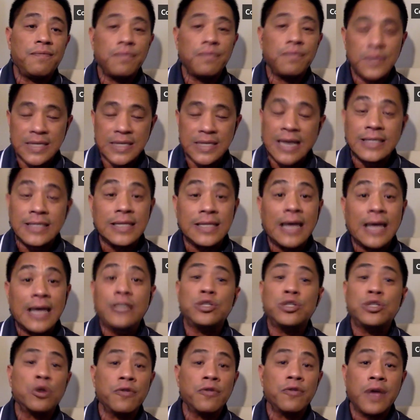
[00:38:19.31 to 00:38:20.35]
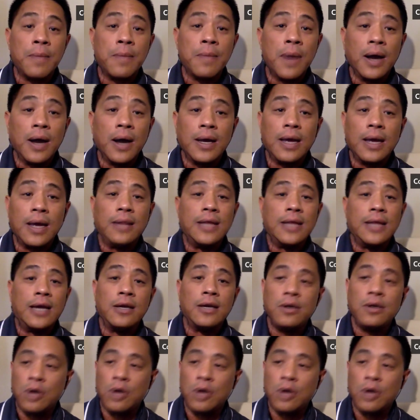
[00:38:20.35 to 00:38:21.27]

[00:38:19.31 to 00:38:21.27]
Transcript: sites like SurveyMonkey that,